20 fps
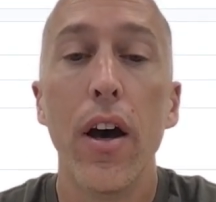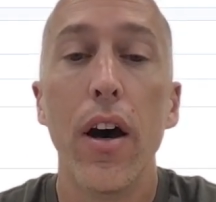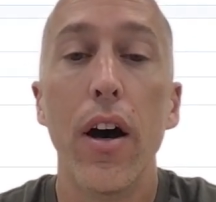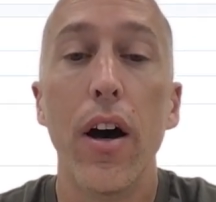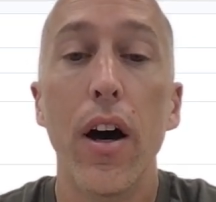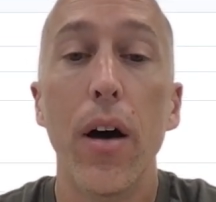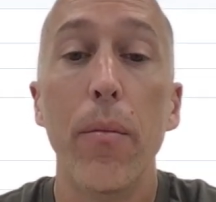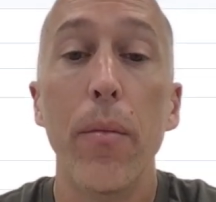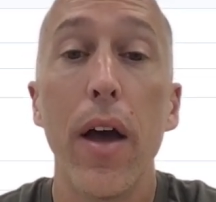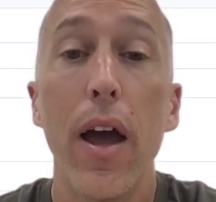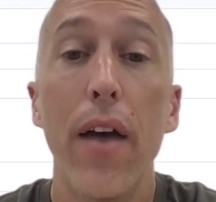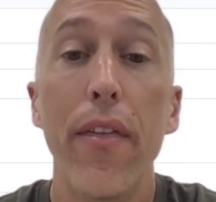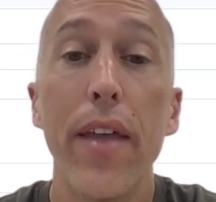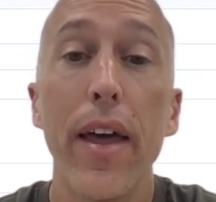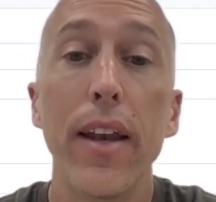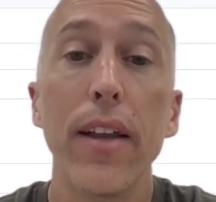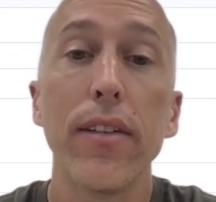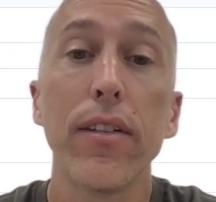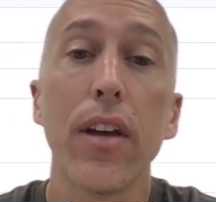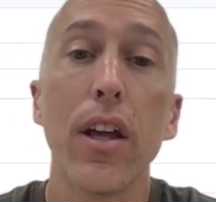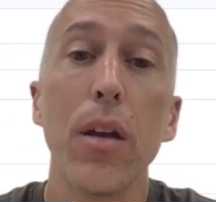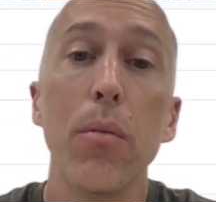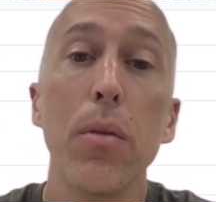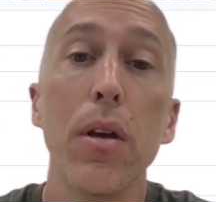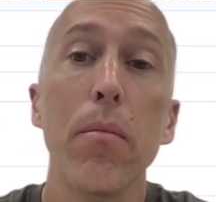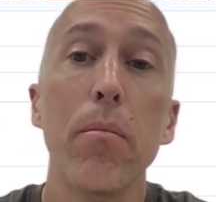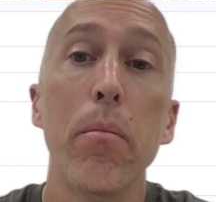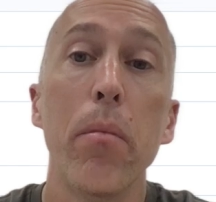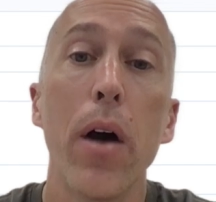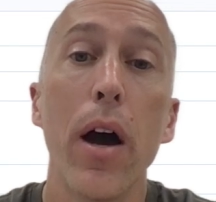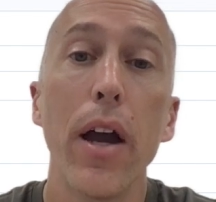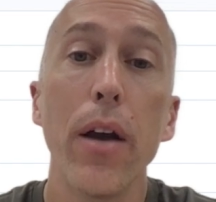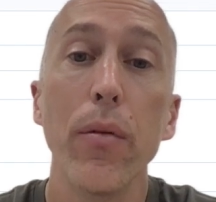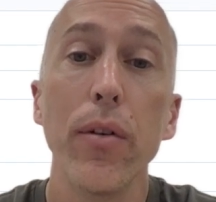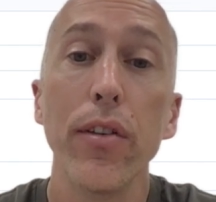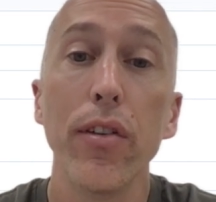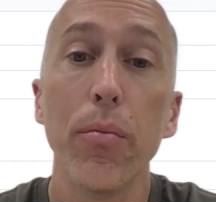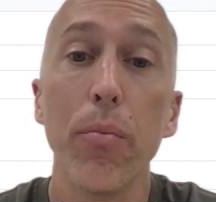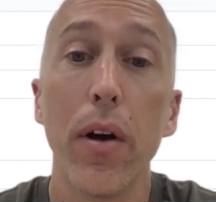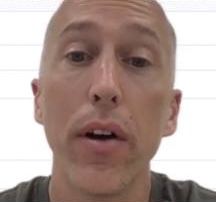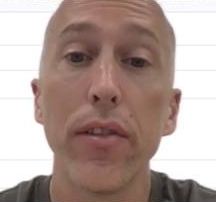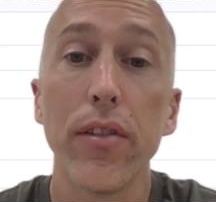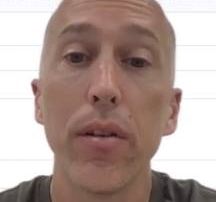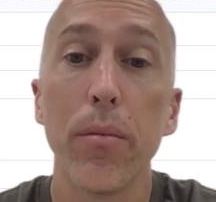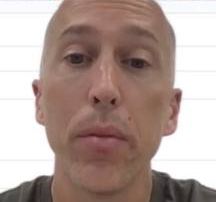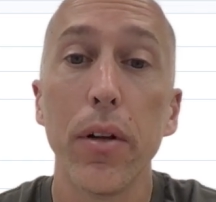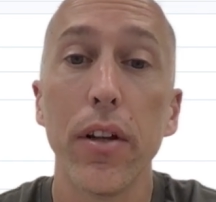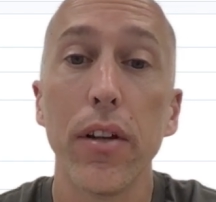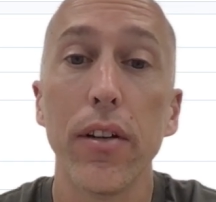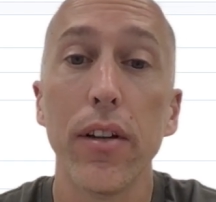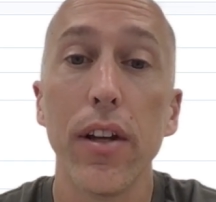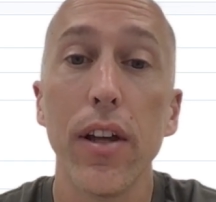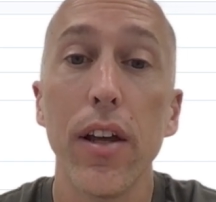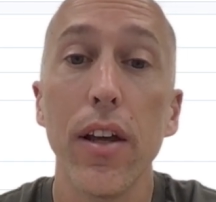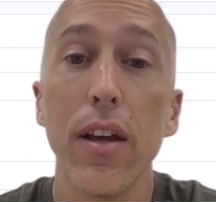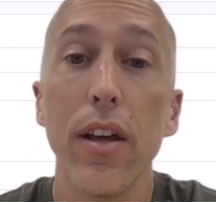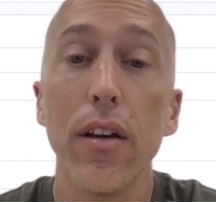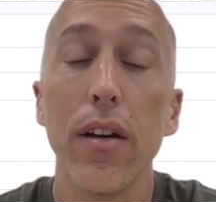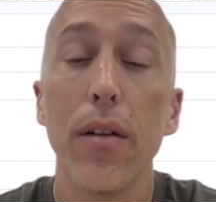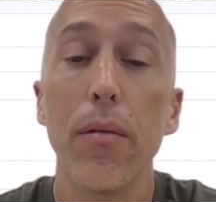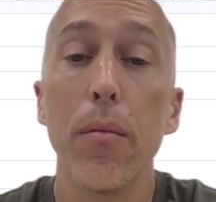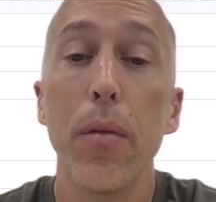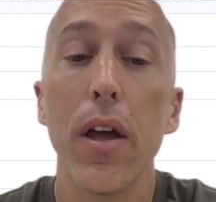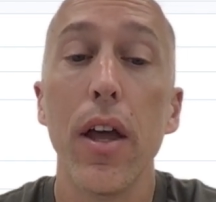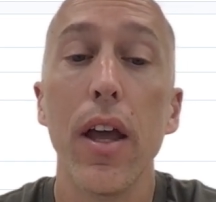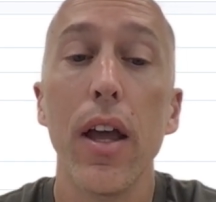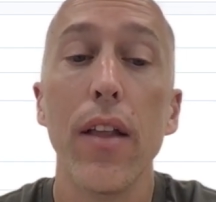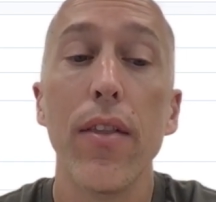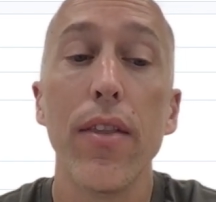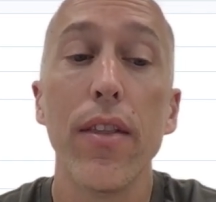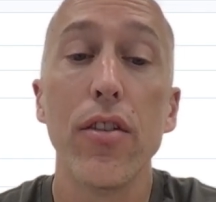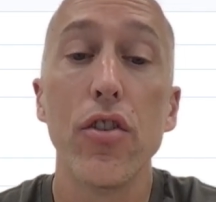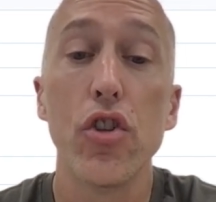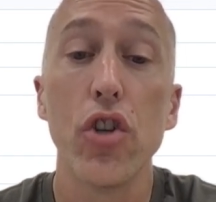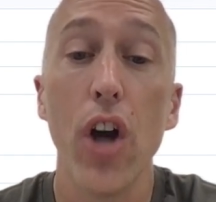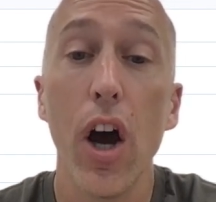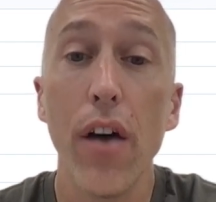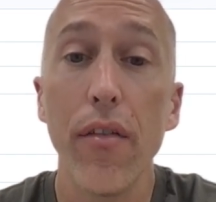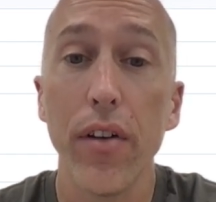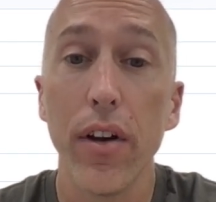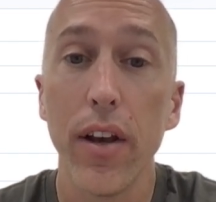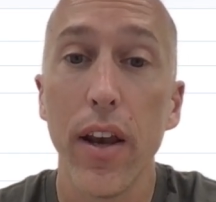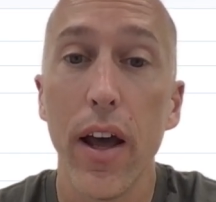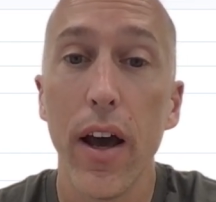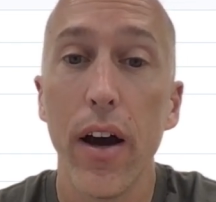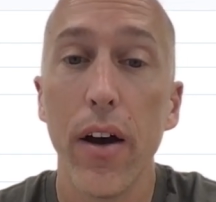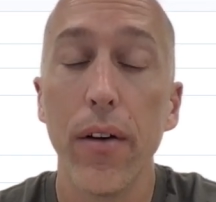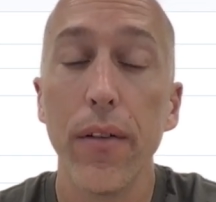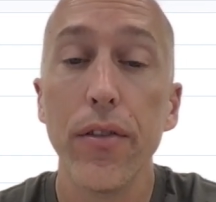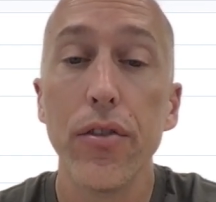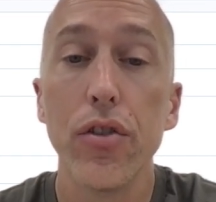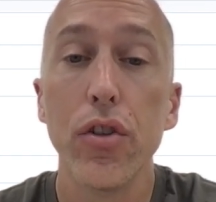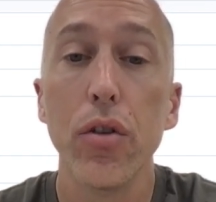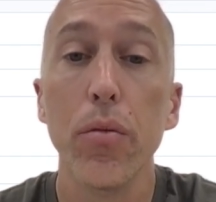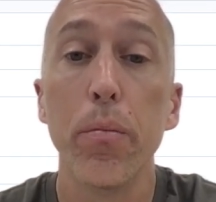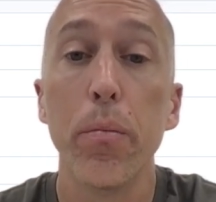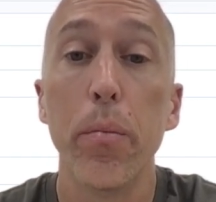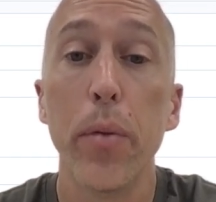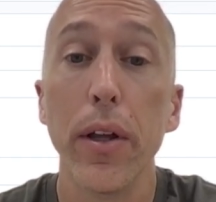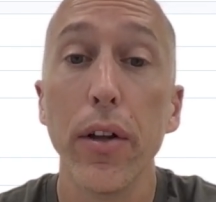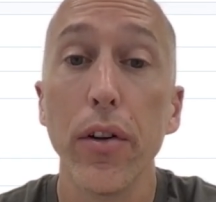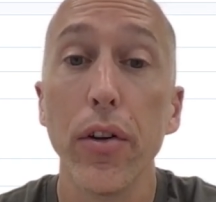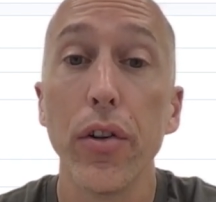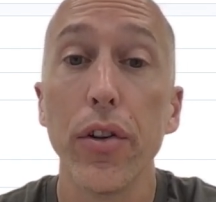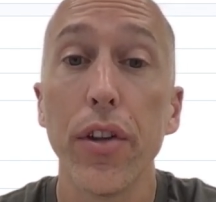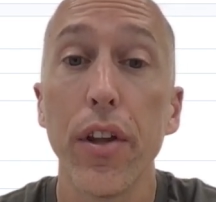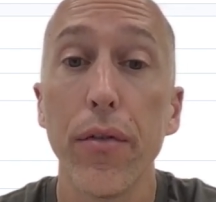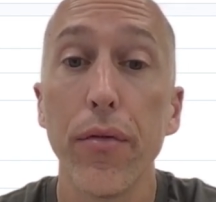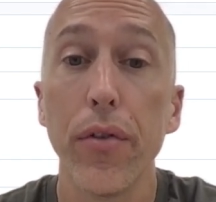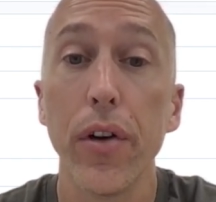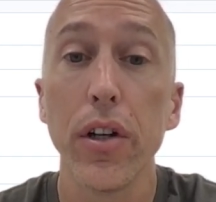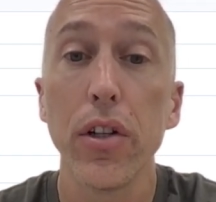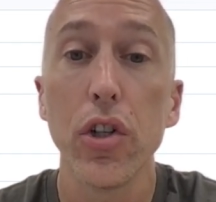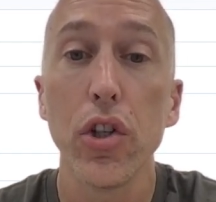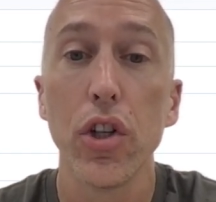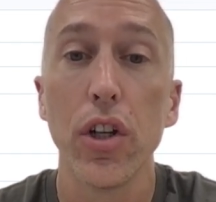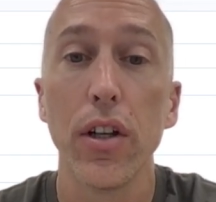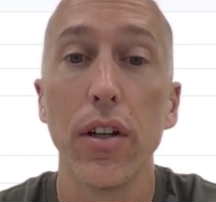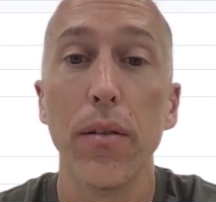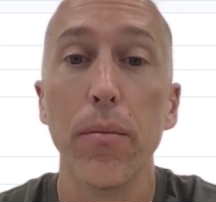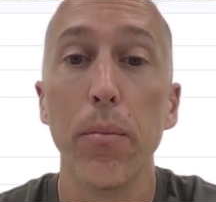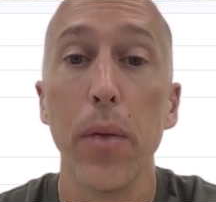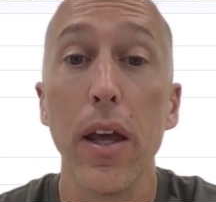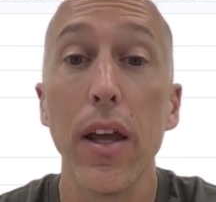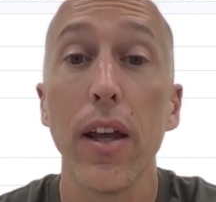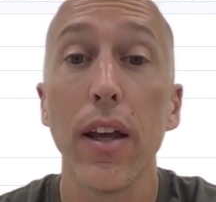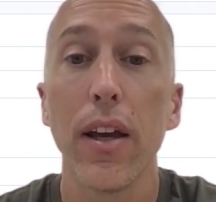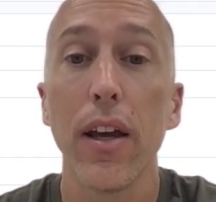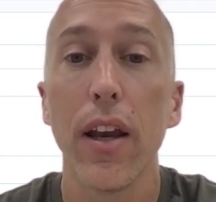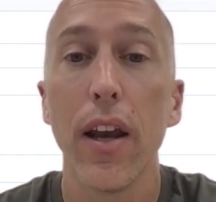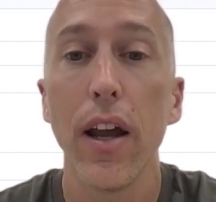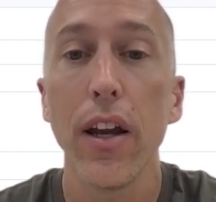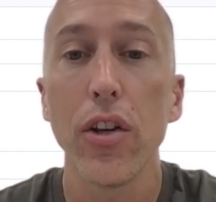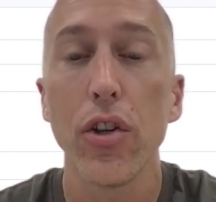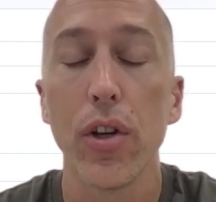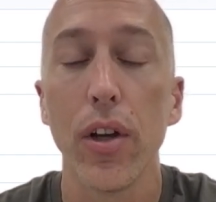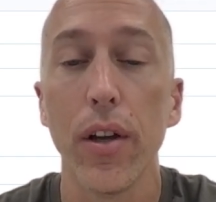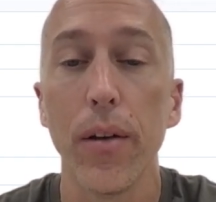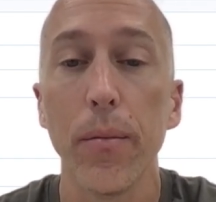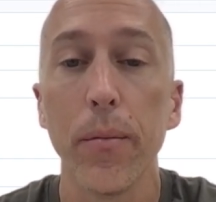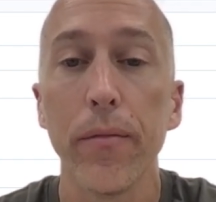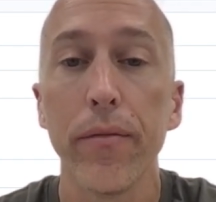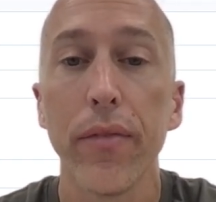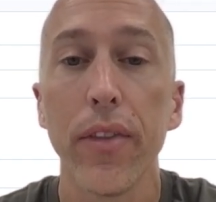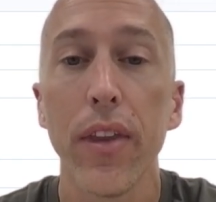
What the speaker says: And then it's going to be my responsibility in Java now to build the function ping connection.